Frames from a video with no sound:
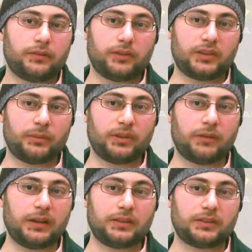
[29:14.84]
for some
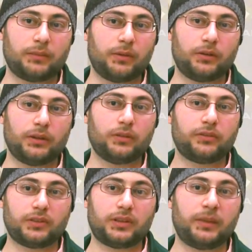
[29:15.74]
advice somehow, you know,
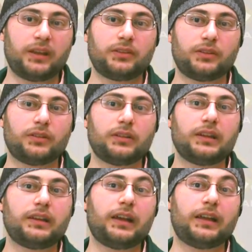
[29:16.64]
for some answer.
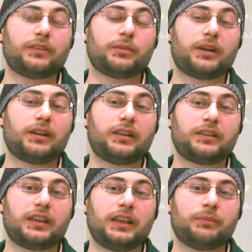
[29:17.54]
And subhanAllah,
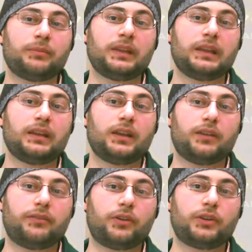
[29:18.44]
it came
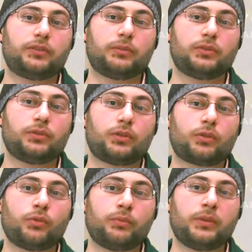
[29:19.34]
a verse from Surah
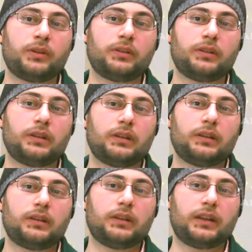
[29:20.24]
Rum
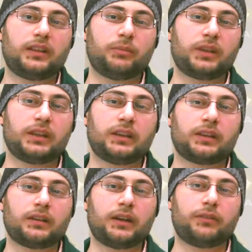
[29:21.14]
at the
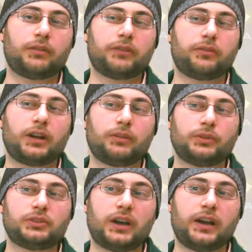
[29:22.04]
beginning. I forgot
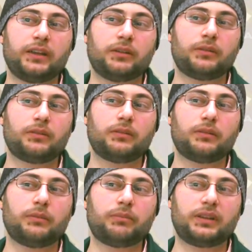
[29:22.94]
which ayah,
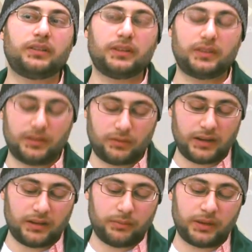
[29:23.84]
but it's
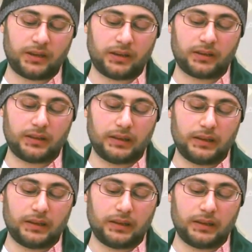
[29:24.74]
right at the beginning.